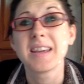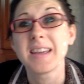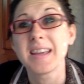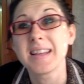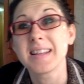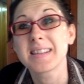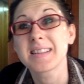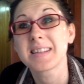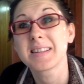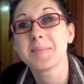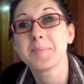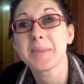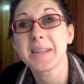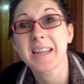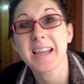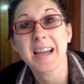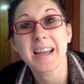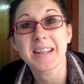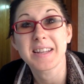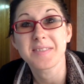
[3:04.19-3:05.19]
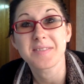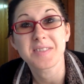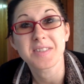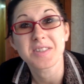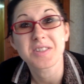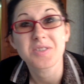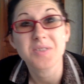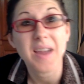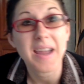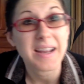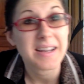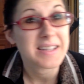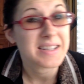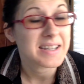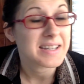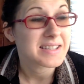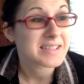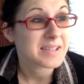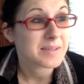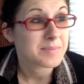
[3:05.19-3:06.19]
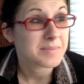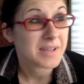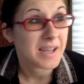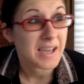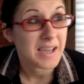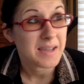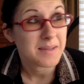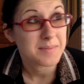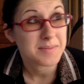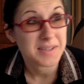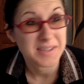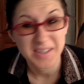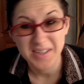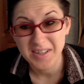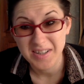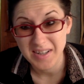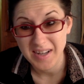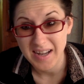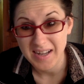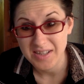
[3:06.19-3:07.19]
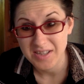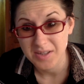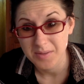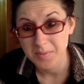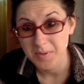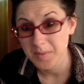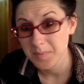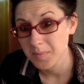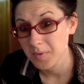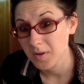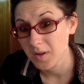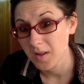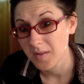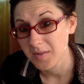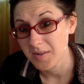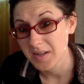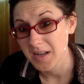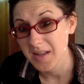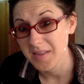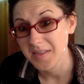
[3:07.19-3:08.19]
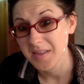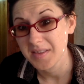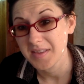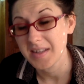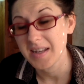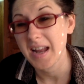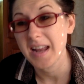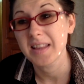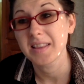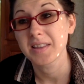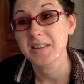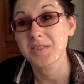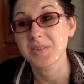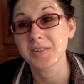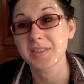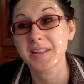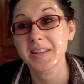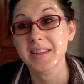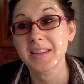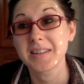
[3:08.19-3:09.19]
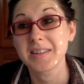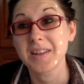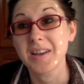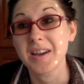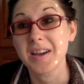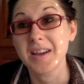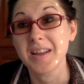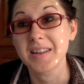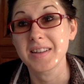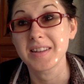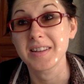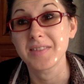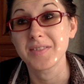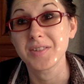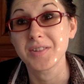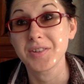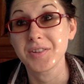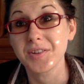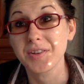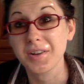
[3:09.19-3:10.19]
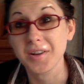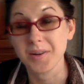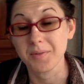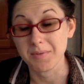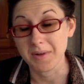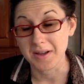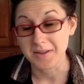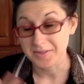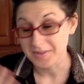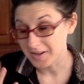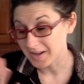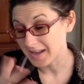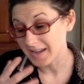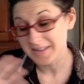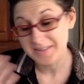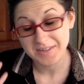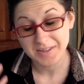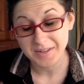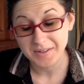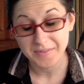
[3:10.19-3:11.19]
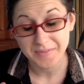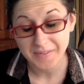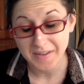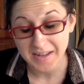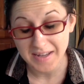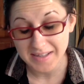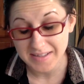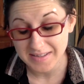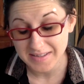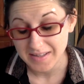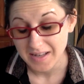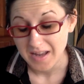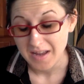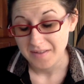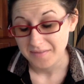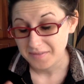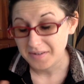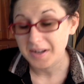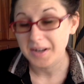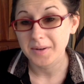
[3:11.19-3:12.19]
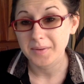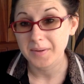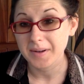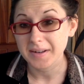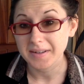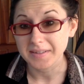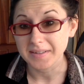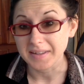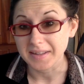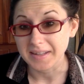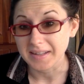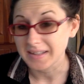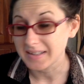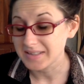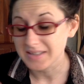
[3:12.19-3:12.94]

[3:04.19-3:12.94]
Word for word: It can be kind of distracting sometimes, and there are actually people every now and then that I literally cannot even look around their eyes or their face. Very rarely.